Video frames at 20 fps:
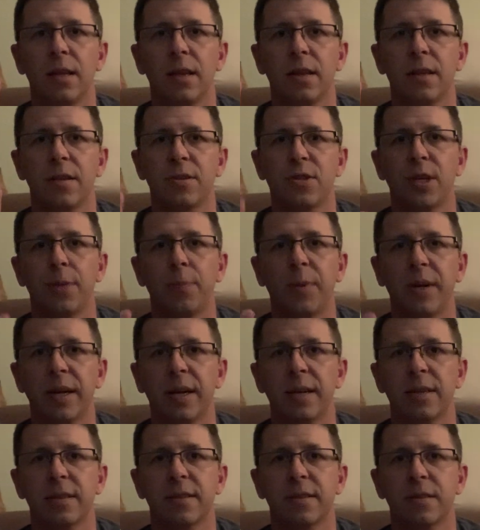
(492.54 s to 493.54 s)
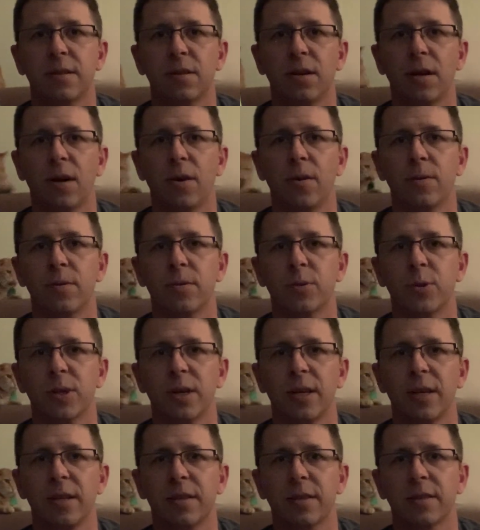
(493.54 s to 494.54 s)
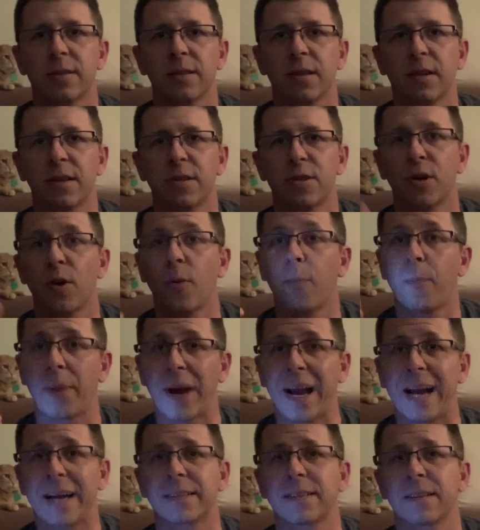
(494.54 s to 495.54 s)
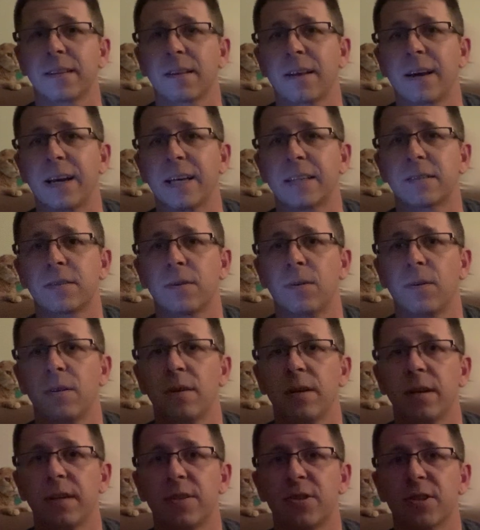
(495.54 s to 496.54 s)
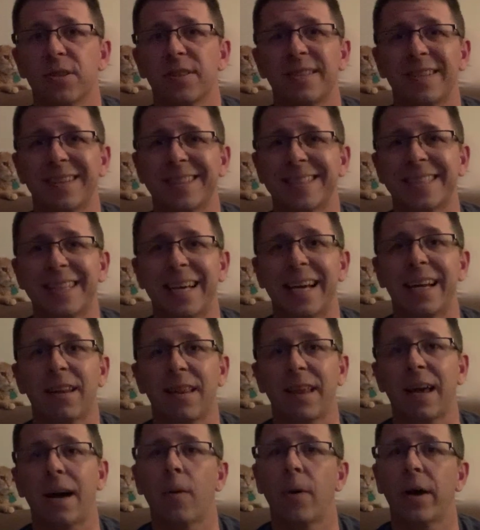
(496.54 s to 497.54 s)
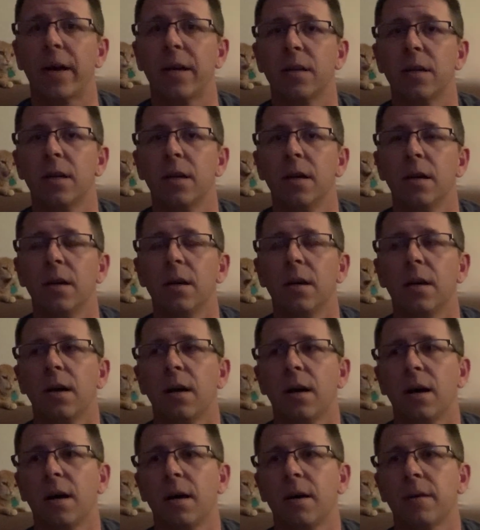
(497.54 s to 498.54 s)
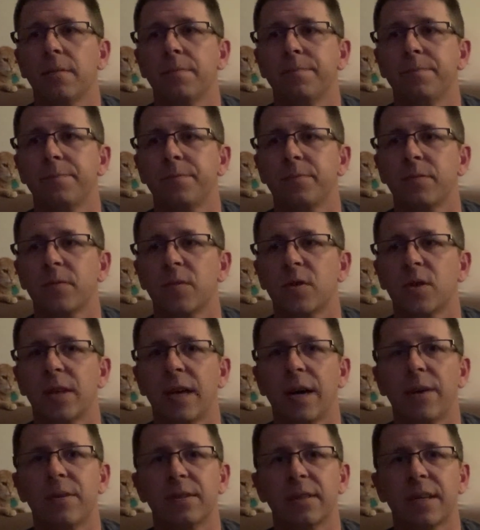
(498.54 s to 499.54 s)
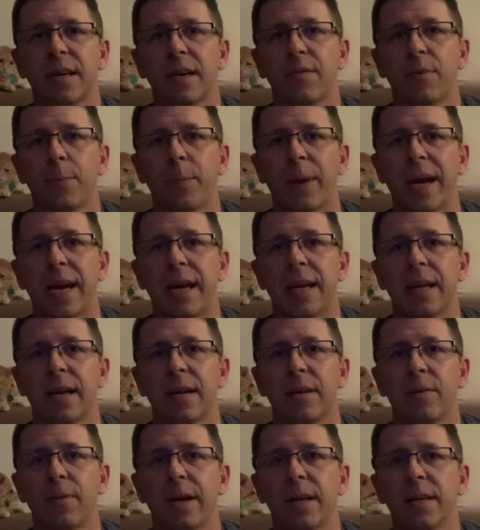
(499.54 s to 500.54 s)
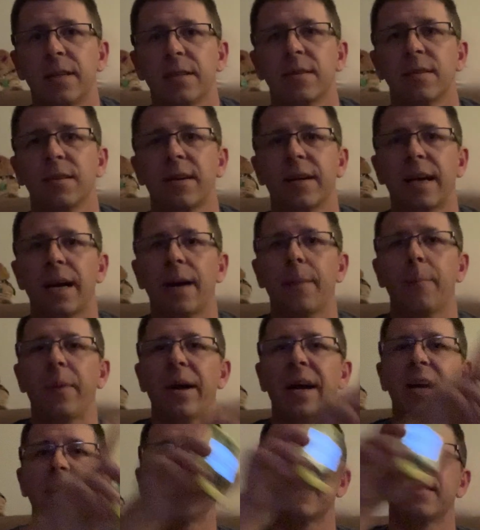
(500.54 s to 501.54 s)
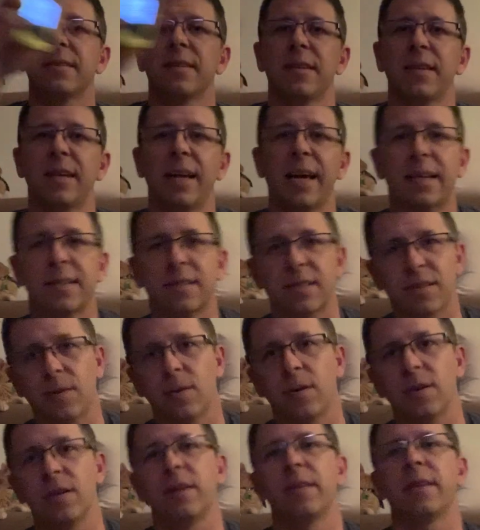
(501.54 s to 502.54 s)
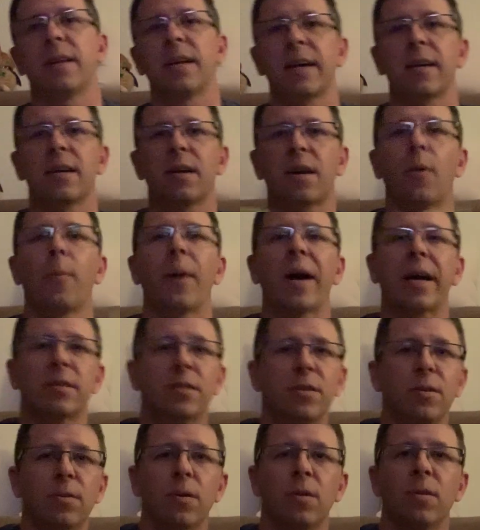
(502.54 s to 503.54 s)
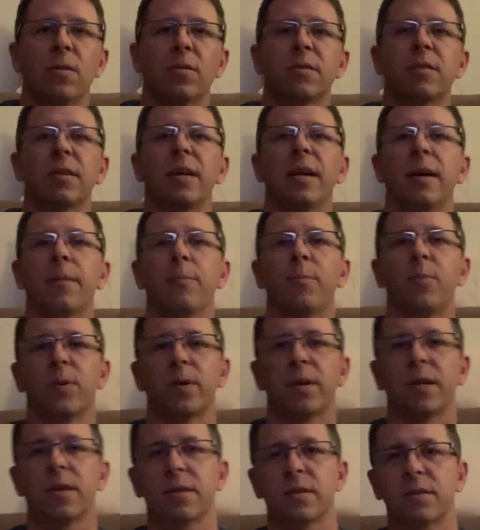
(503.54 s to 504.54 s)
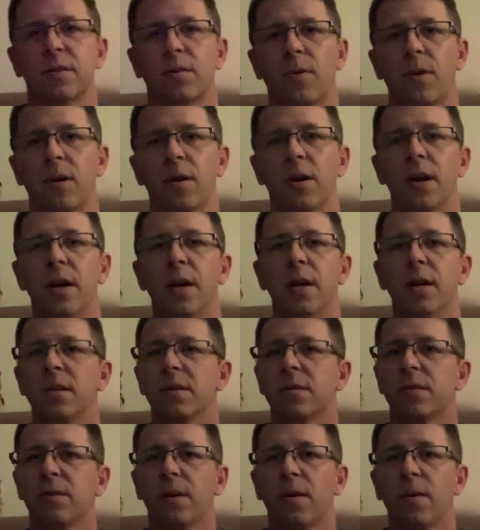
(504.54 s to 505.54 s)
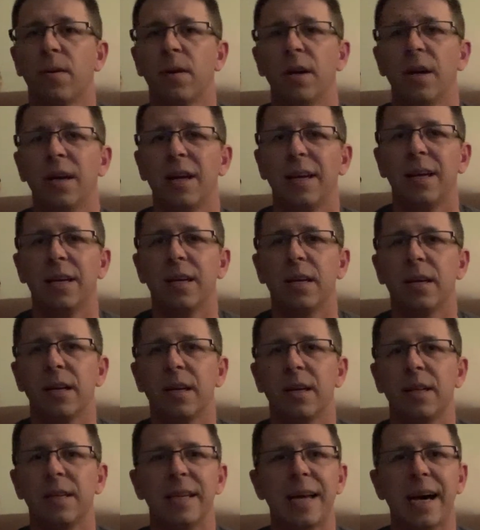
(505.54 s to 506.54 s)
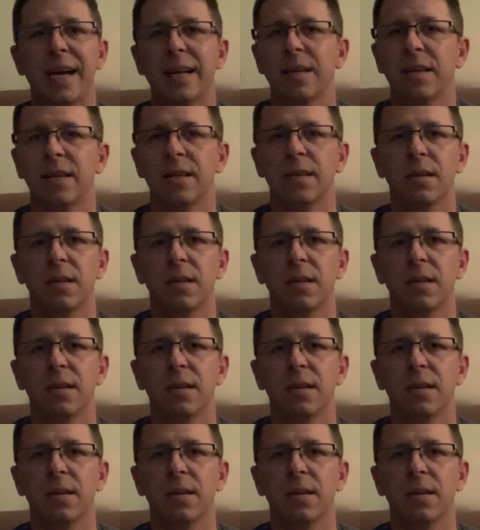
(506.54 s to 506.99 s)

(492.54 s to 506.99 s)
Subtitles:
the GPS knows and doesn't let you go back to the last hole. It just does not allow it. So that was kind of a pain. I had to wait until I got past the next hole, and then I could go back 2 holes and put in the score. So not